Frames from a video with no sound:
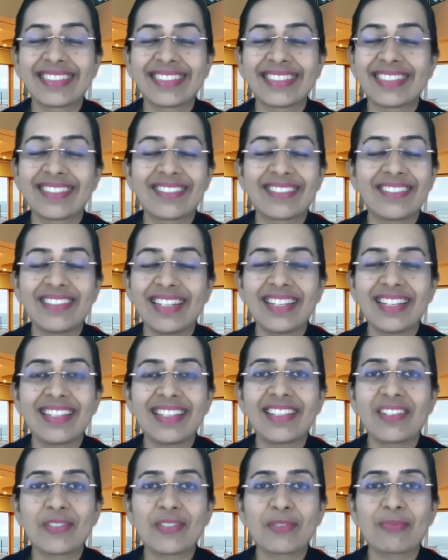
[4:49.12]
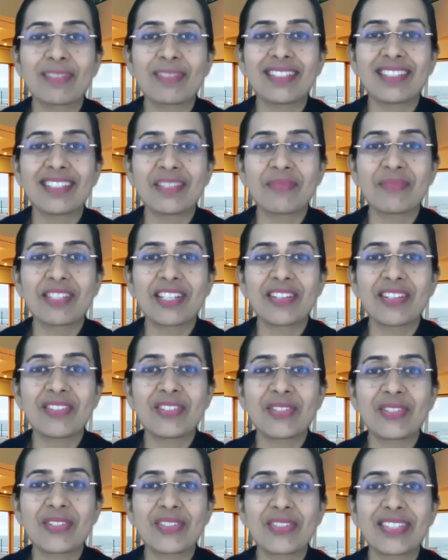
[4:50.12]
Really, they don't burn
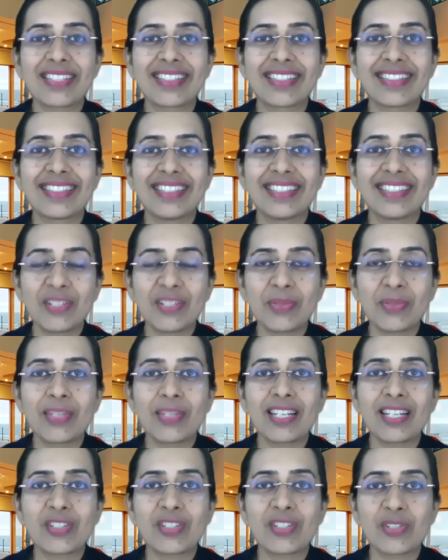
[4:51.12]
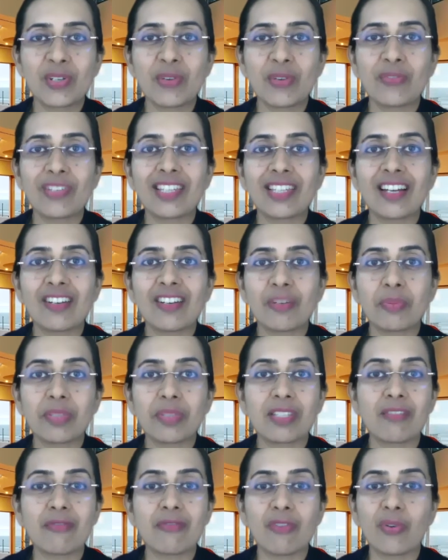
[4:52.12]
themselves. They do their job with
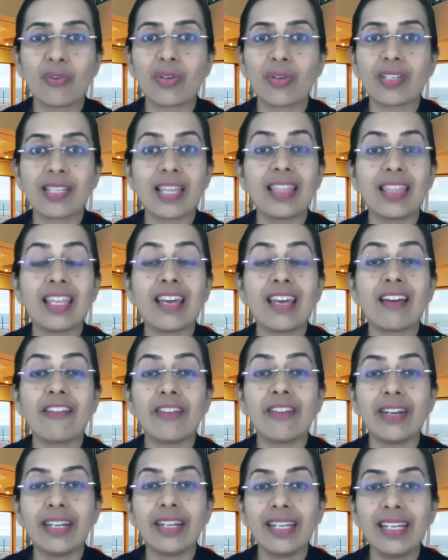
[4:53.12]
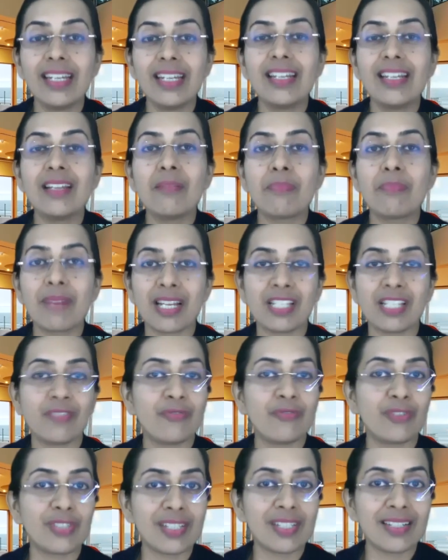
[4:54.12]
100% focus, and they are really pressed
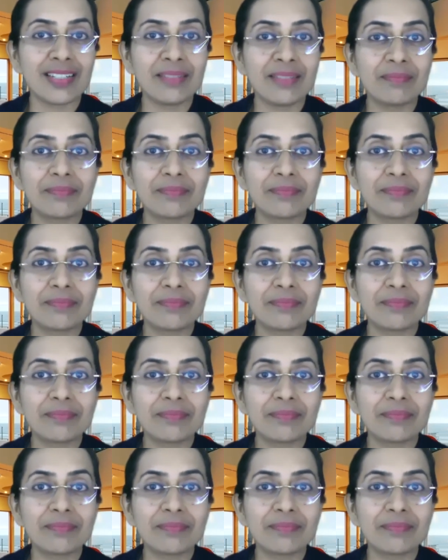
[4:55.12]
for time.